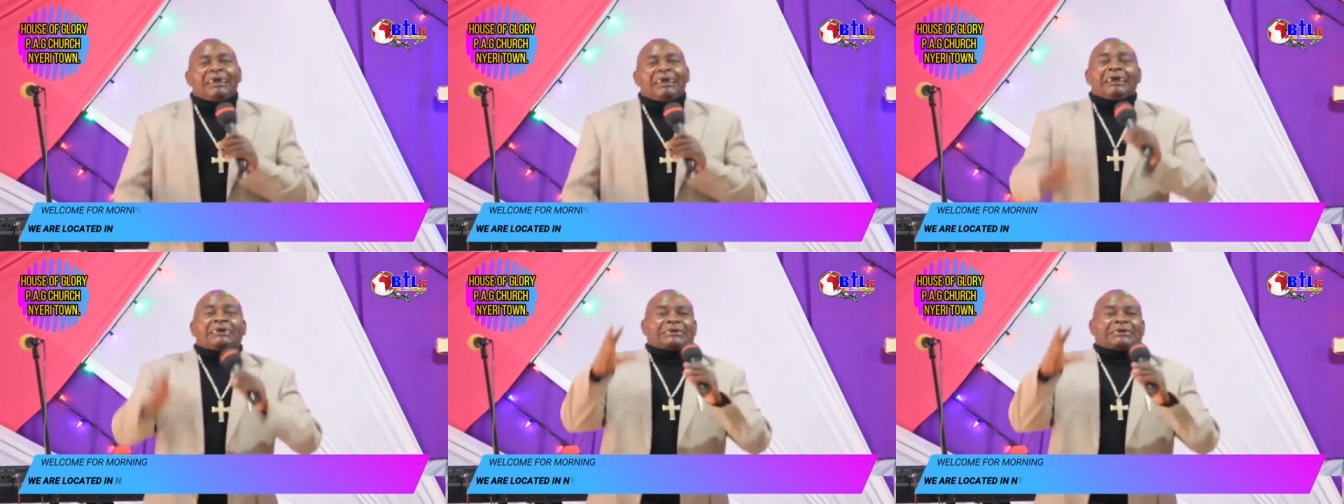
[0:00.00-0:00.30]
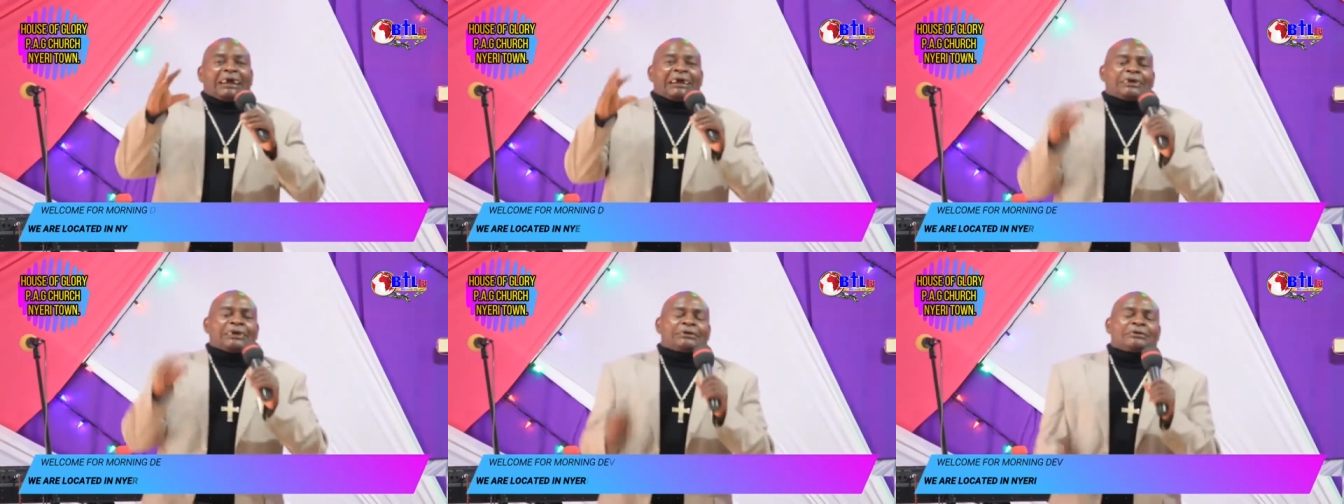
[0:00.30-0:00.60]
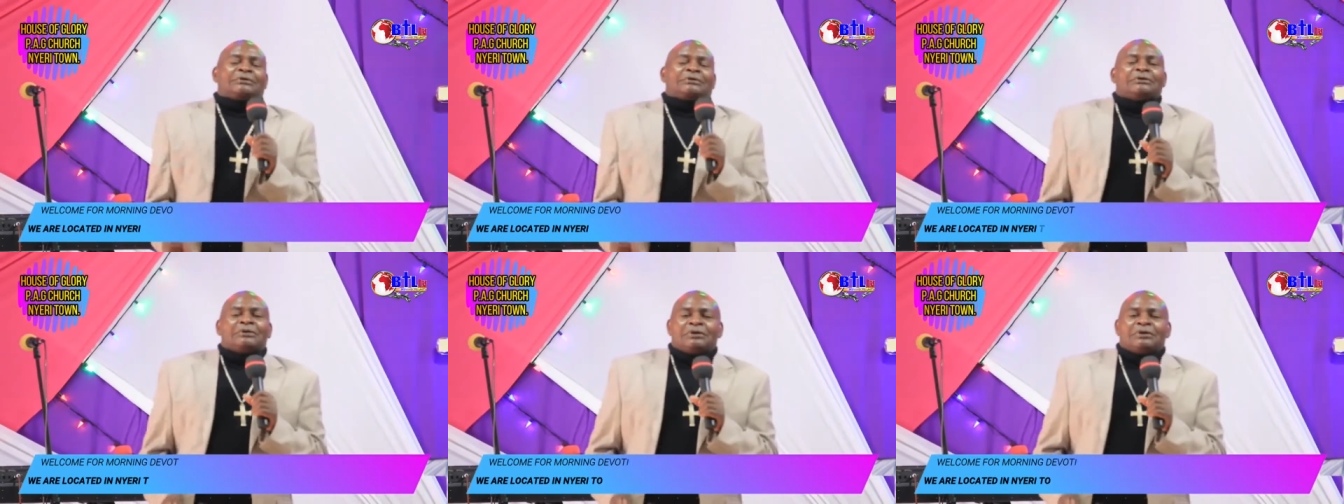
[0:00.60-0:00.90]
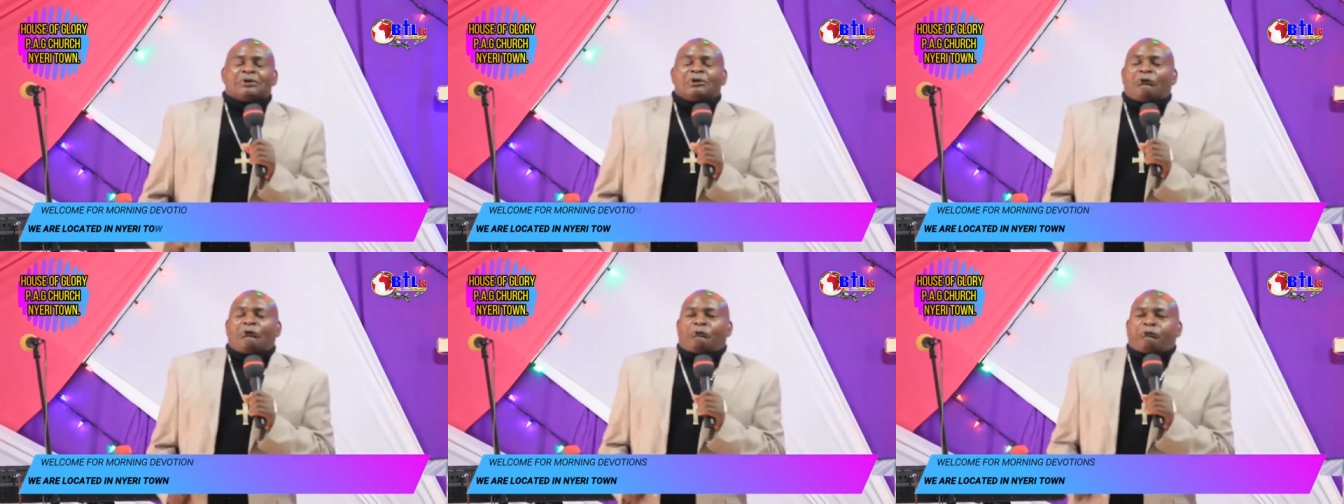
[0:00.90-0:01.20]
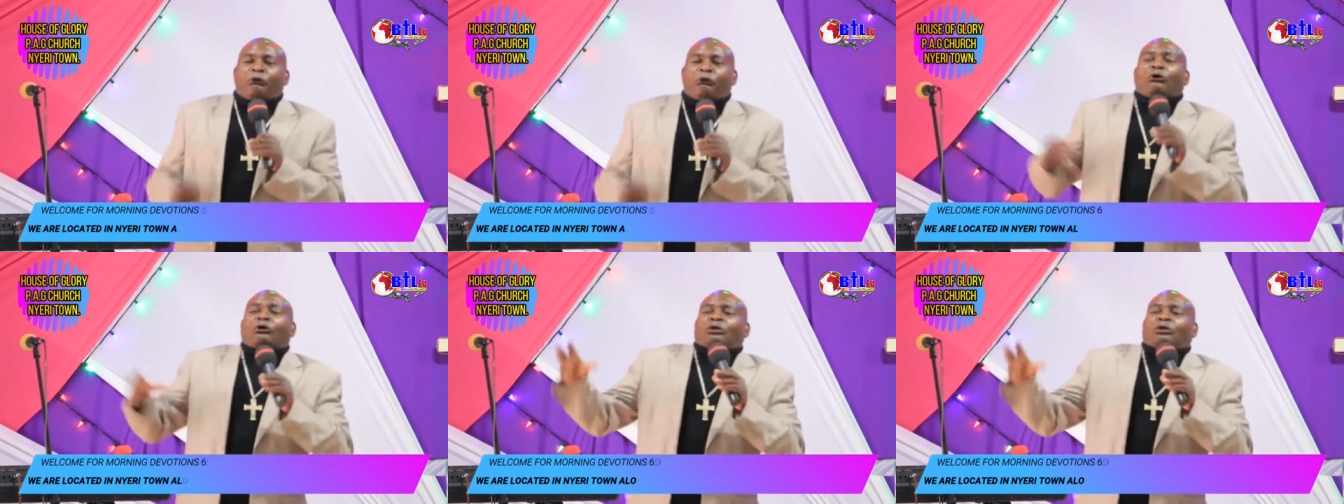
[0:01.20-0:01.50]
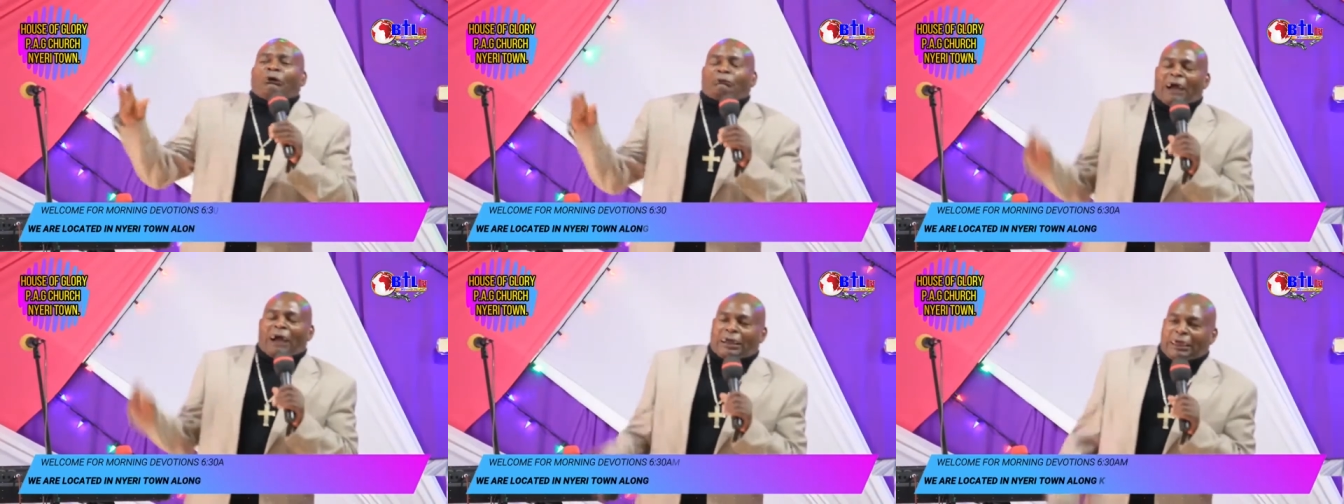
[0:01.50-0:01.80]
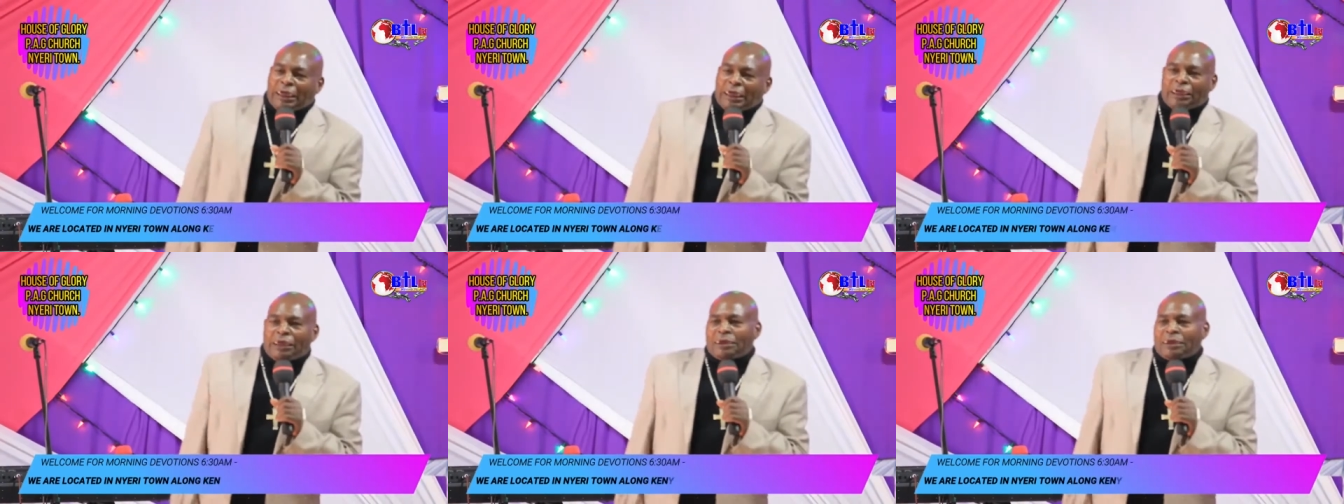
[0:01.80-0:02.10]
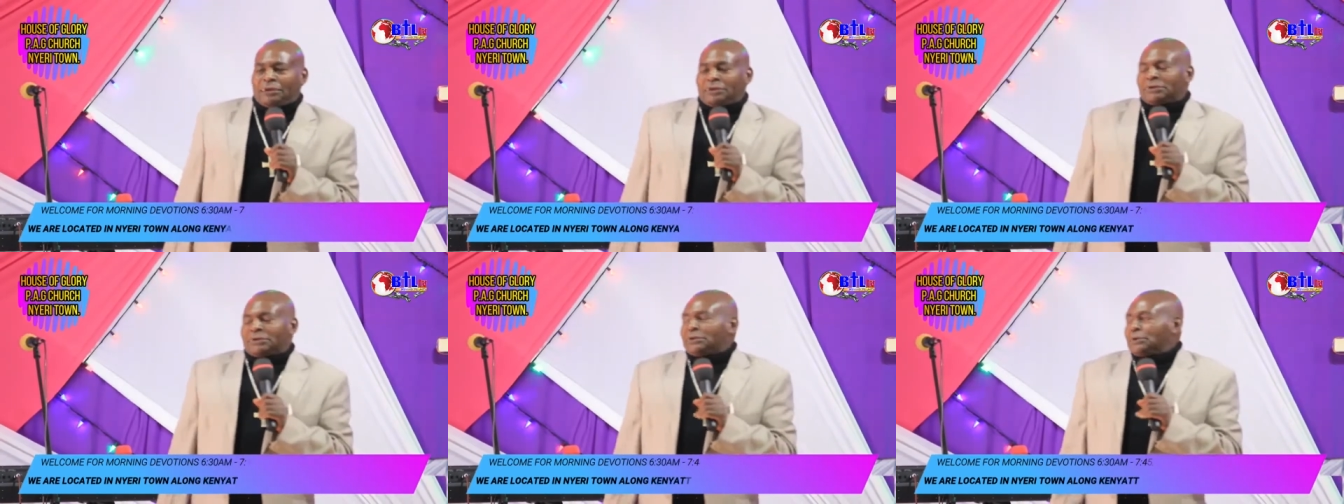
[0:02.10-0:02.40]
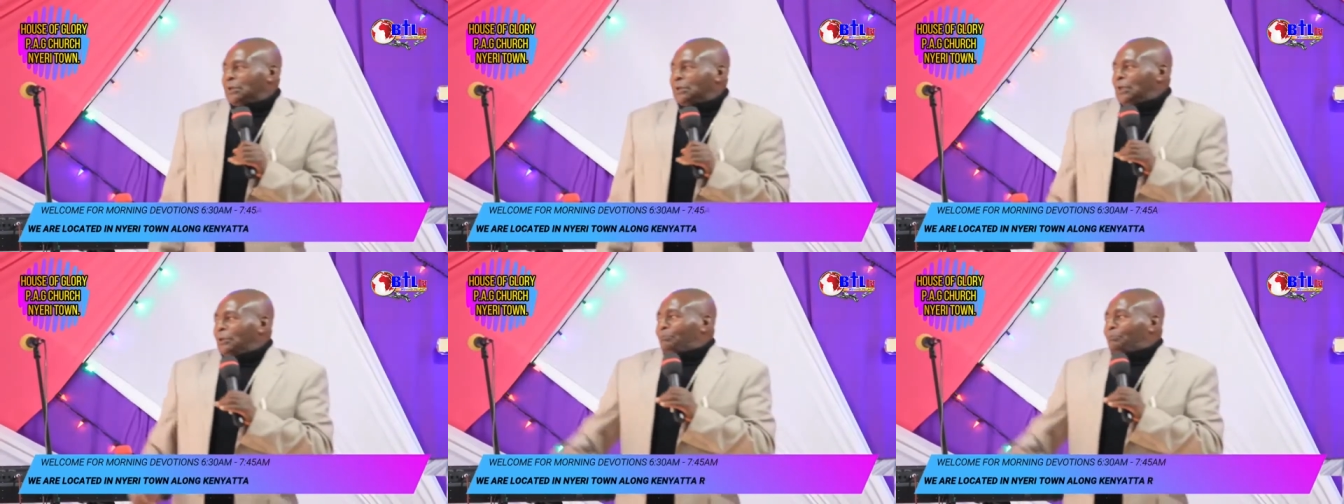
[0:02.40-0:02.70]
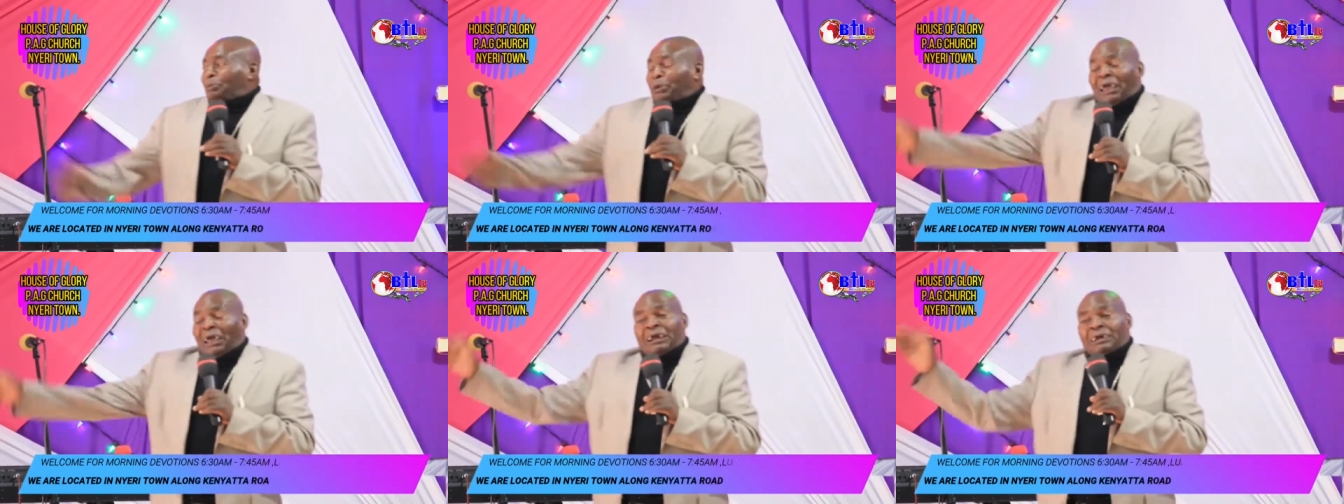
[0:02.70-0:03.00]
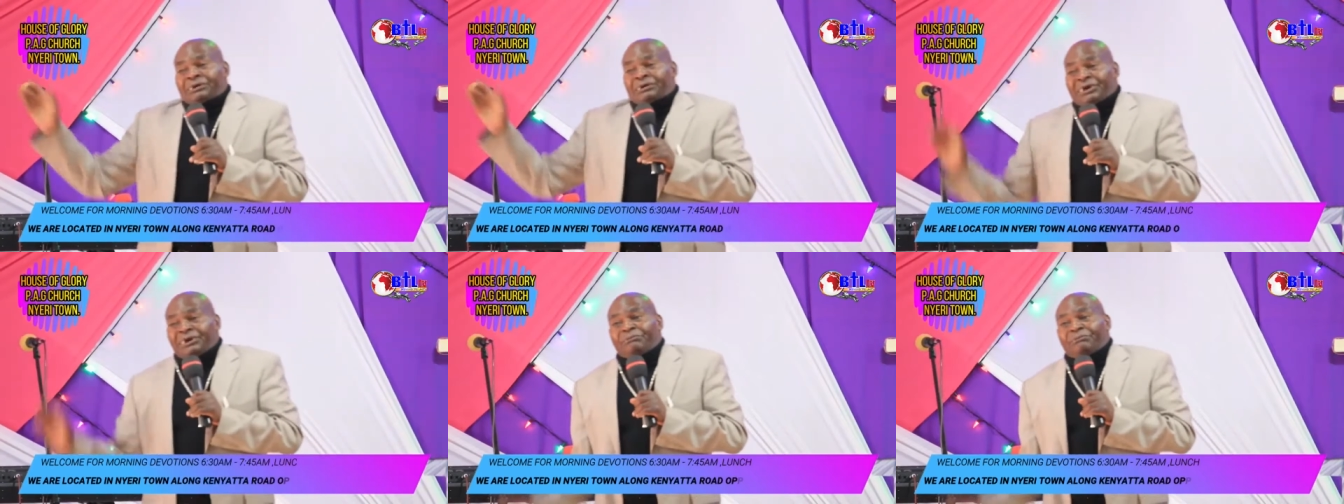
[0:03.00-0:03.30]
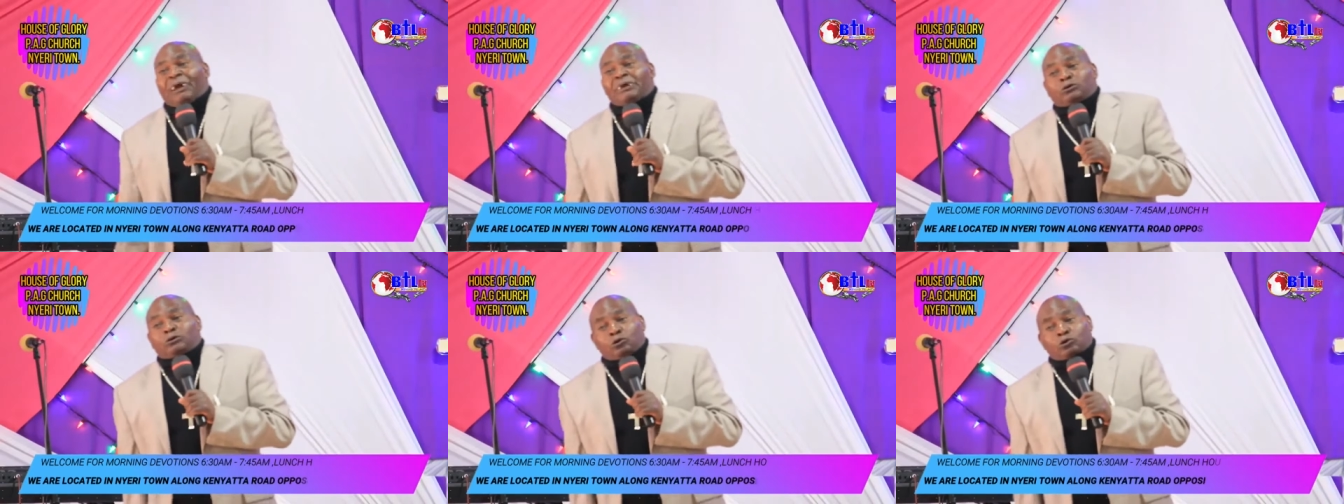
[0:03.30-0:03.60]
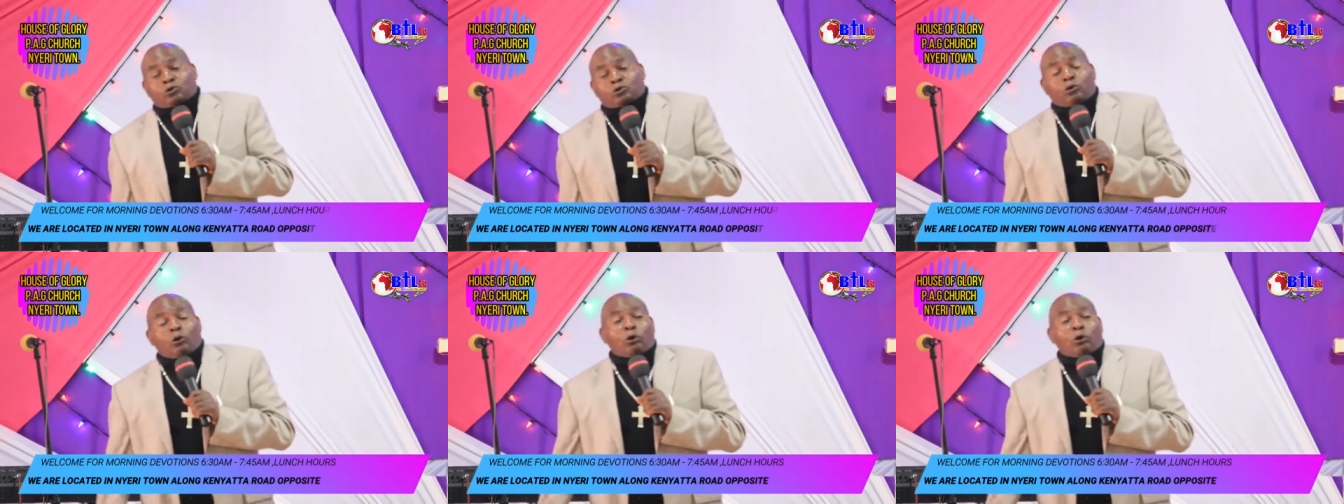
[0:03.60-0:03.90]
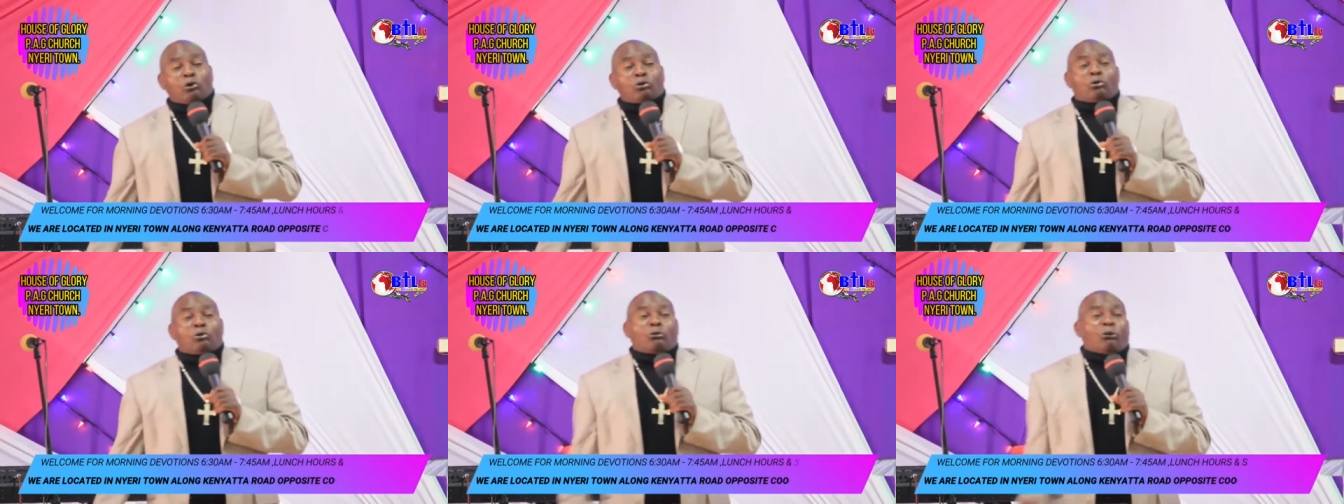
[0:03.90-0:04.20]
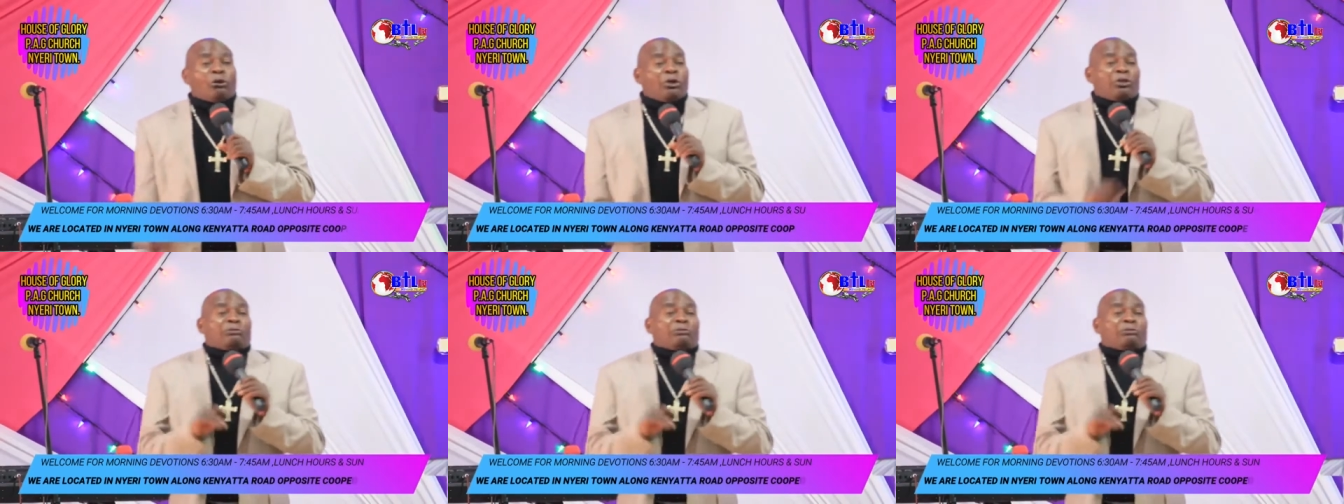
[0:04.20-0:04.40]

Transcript: eating food of a king, being driven to school